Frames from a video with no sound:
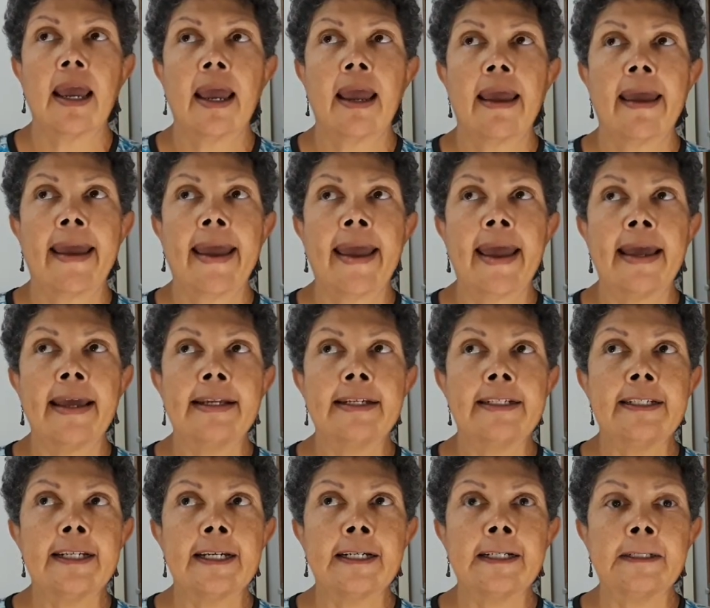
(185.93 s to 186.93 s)

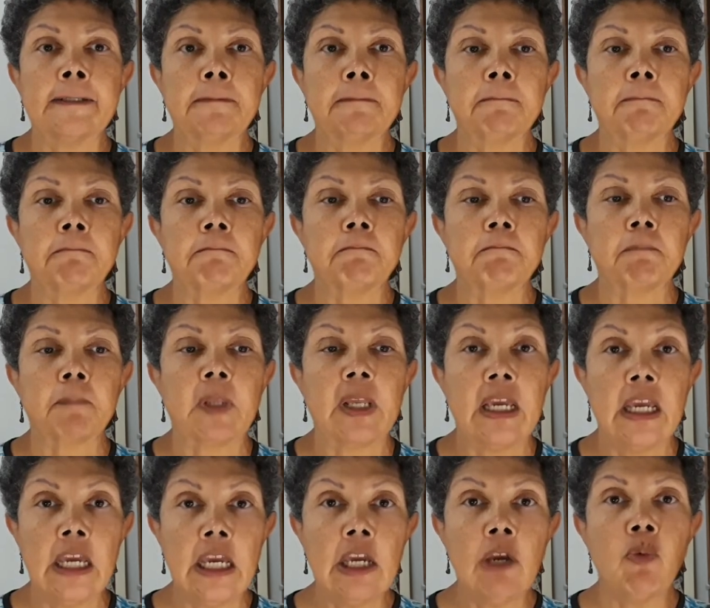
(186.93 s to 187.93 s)
And
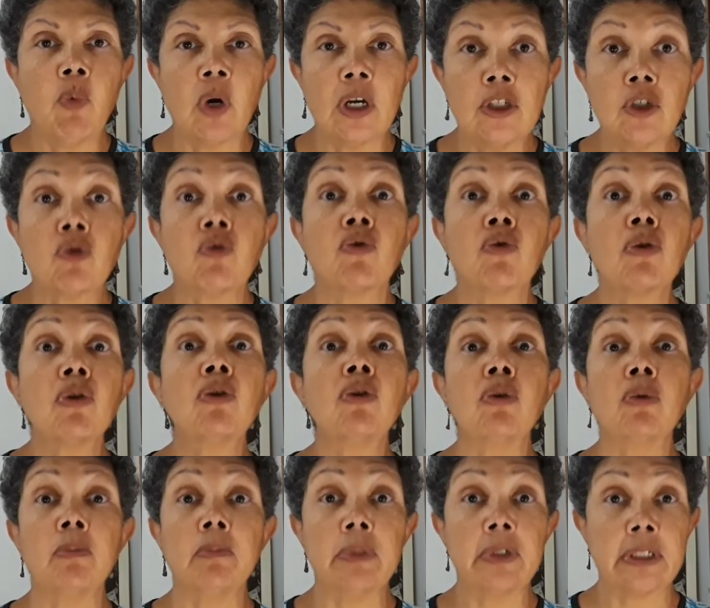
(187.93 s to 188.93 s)
he was
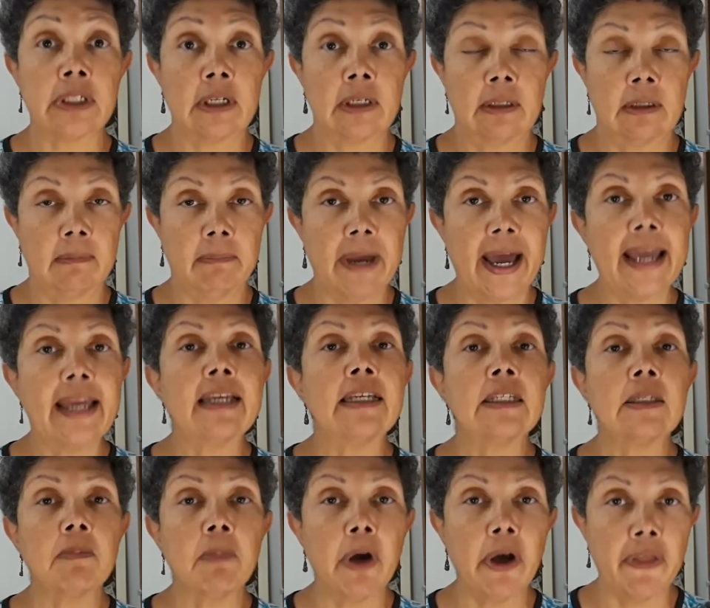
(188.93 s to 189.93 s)
groomed by
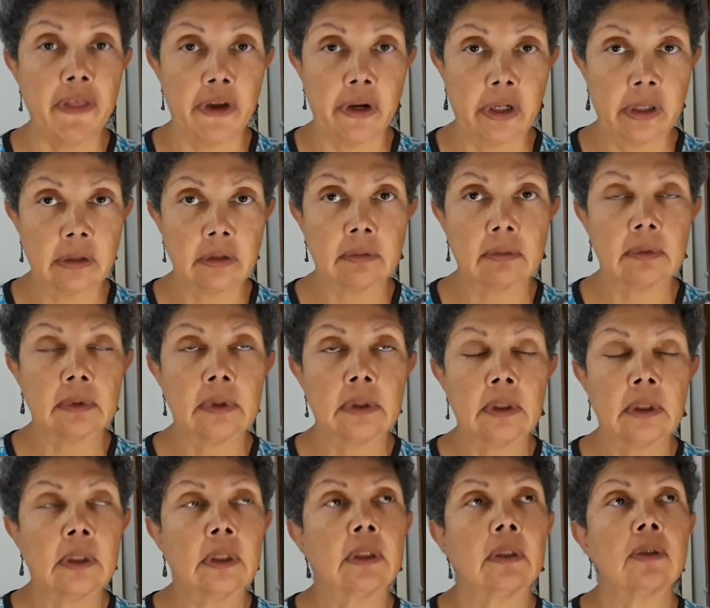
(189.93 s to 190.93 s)
his mother
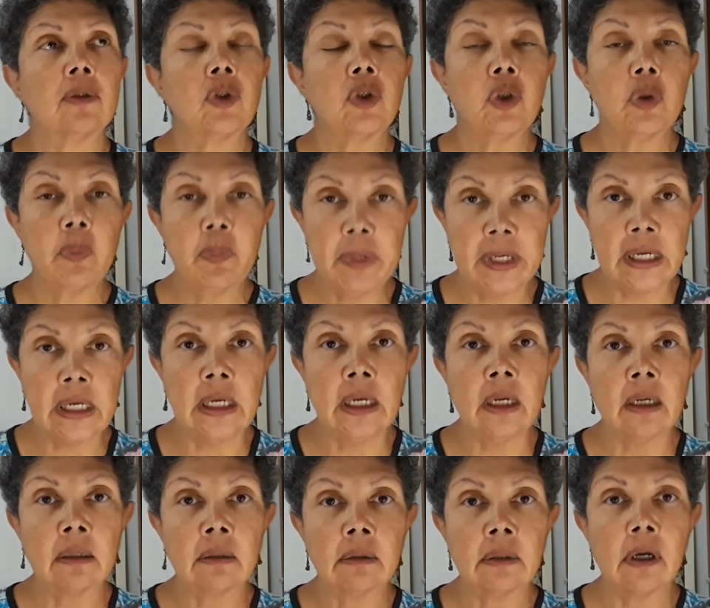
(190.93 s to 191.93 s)
to be
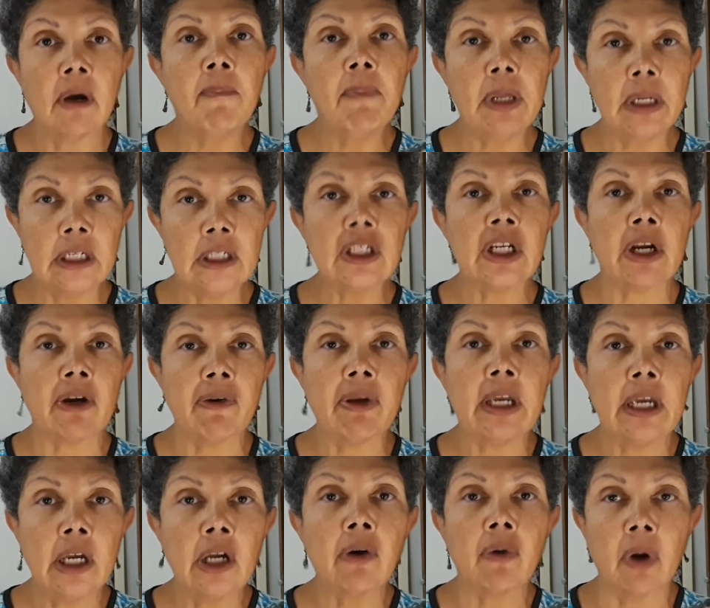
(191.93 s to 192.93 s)
a military
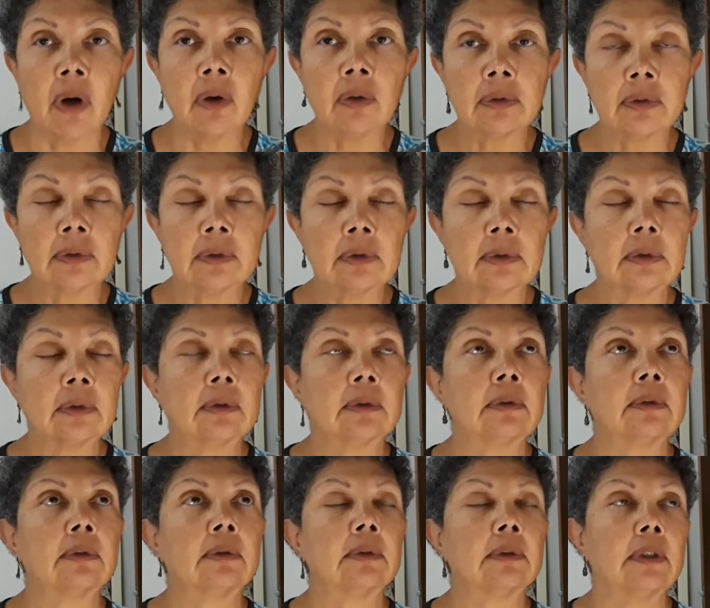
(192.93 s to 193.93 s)
hero.
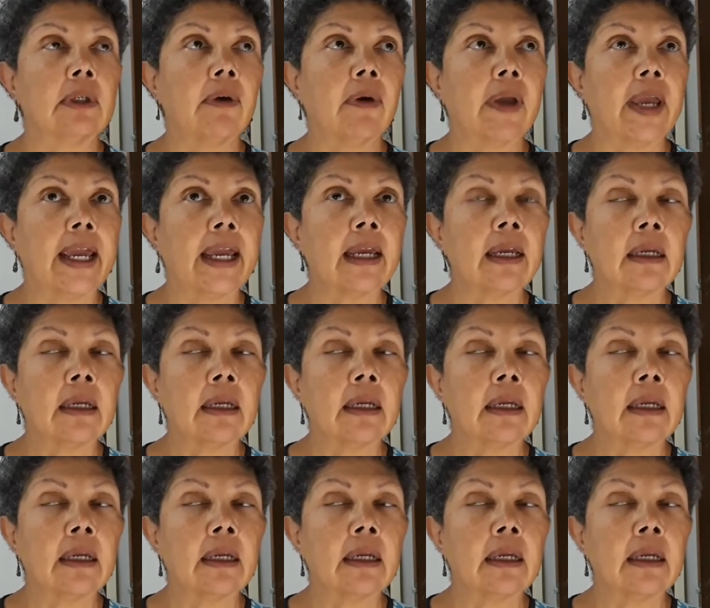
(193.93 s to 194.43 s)
Okay.